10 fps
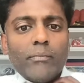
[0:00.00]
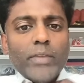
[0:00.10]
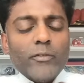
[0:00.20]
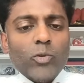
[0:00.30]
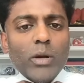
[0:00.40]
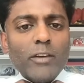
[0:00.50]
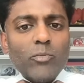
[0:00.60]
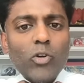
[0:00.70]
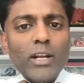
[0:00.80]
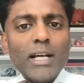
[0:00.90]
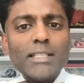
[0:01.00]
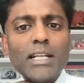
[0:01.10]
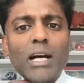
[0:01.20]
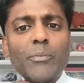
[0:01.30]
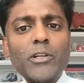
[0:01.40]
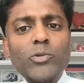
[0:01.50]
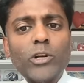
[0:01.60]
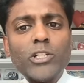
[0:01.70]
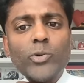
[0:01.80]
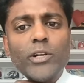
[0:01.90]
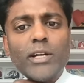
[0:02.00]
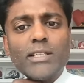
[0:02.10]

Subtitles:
If you want even more content, hop onto our Twitter.